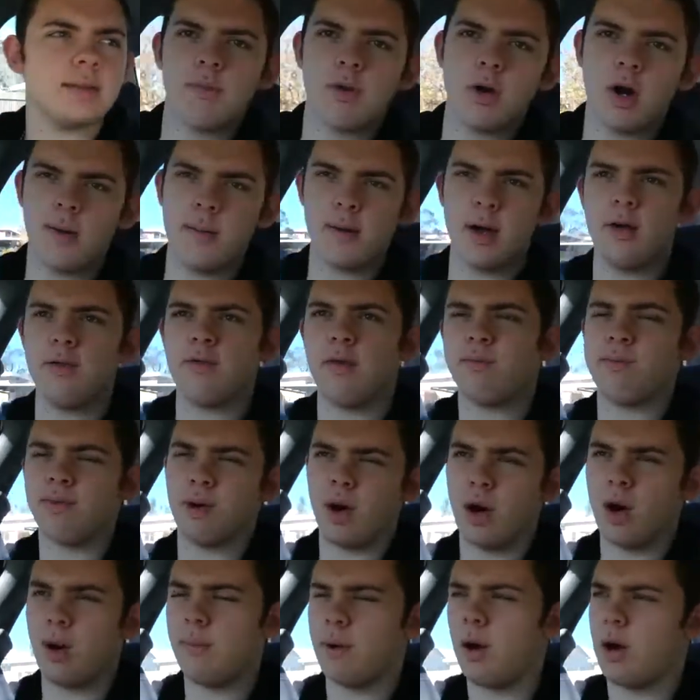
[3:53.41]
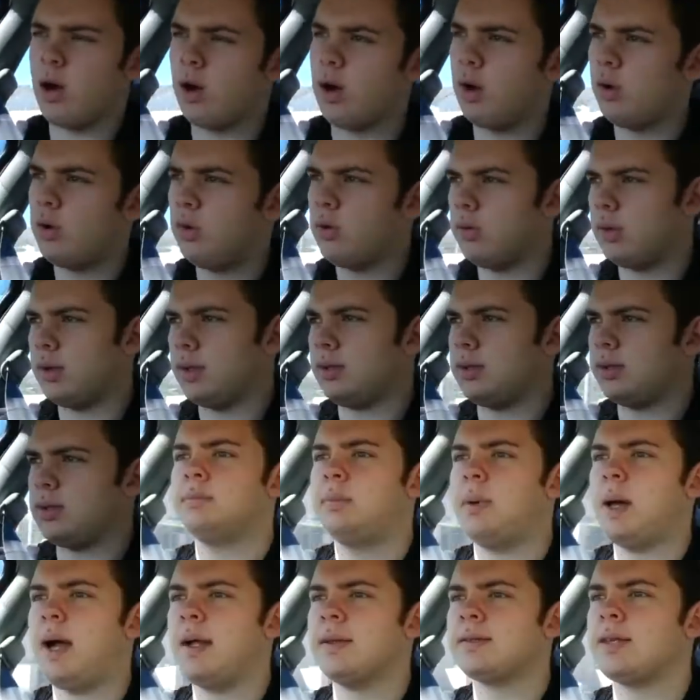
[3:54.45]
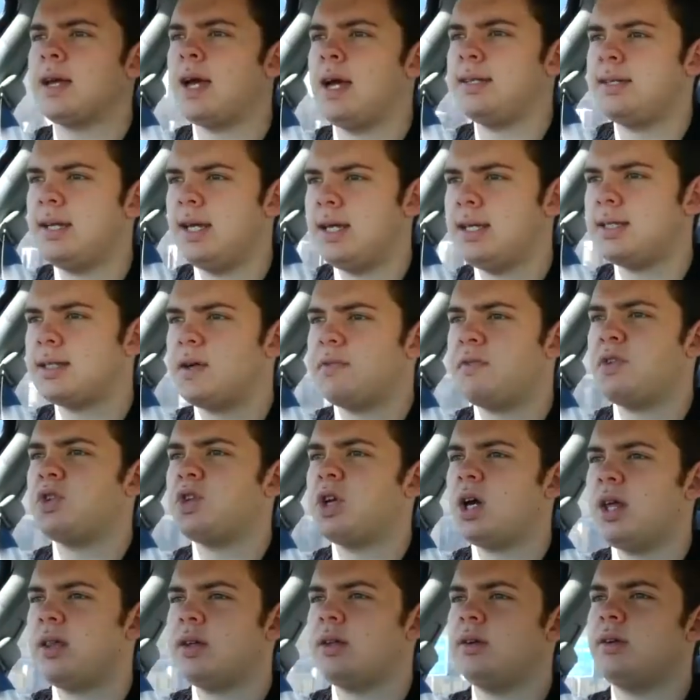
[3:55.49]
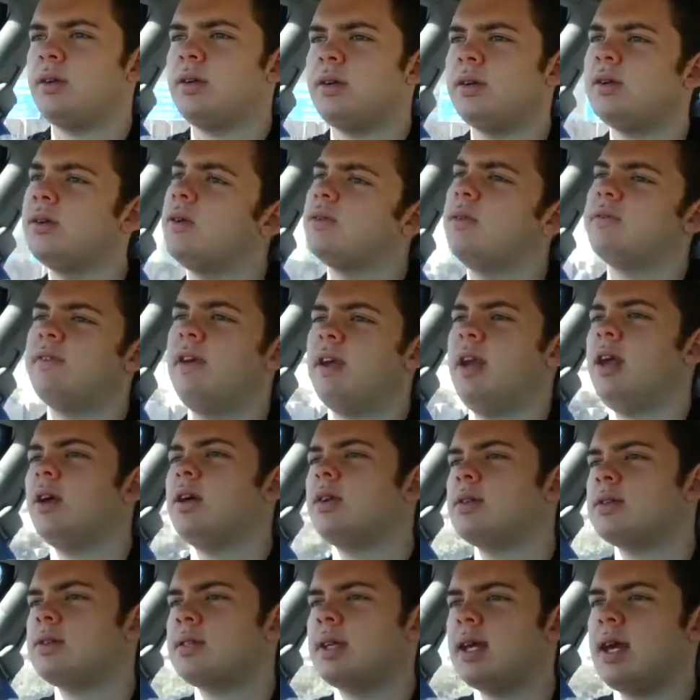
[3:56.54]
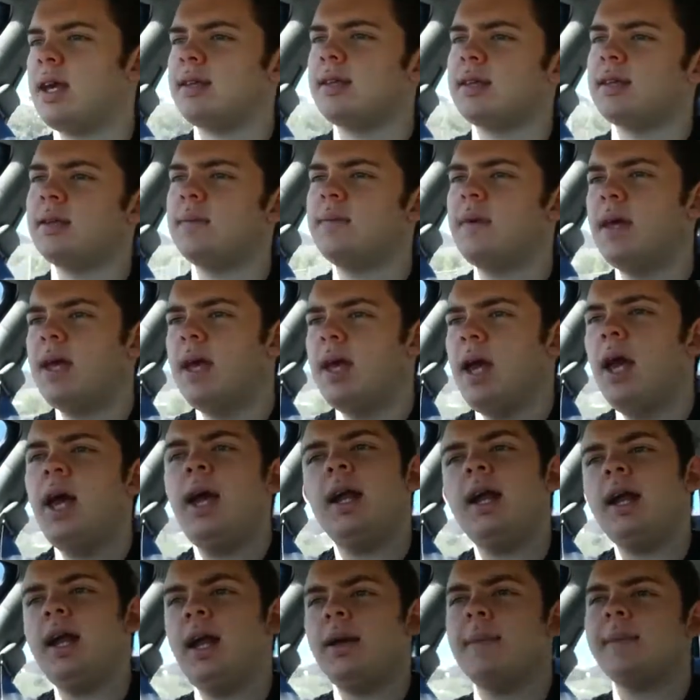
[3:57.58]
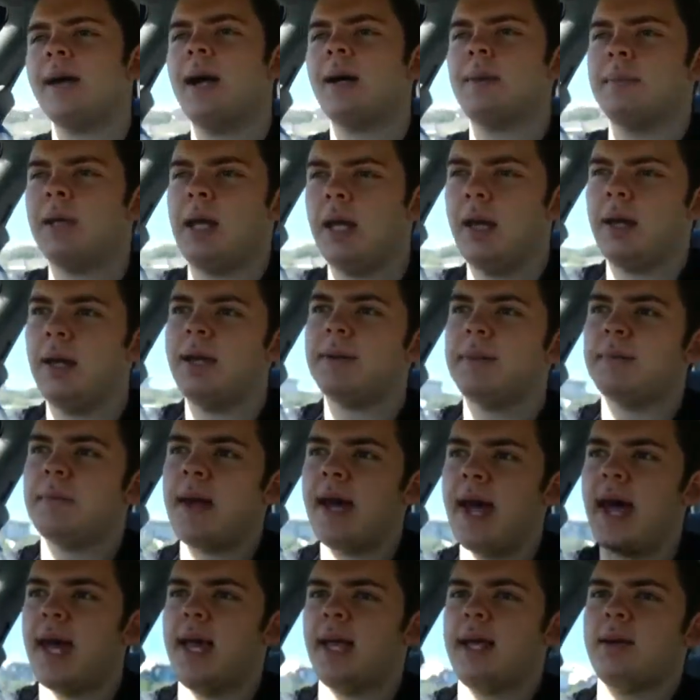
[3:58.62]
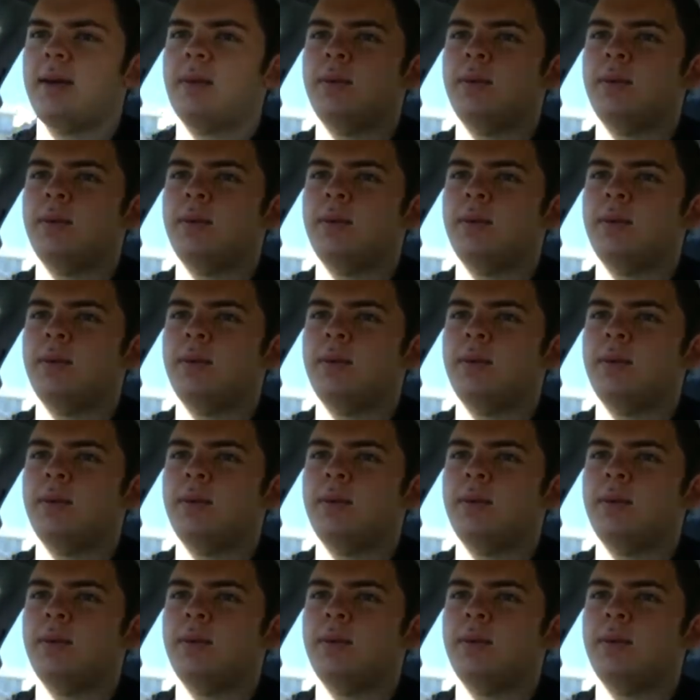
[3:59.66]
Promo for promo and bounce ideas off each other and do videos together. And he emailed me back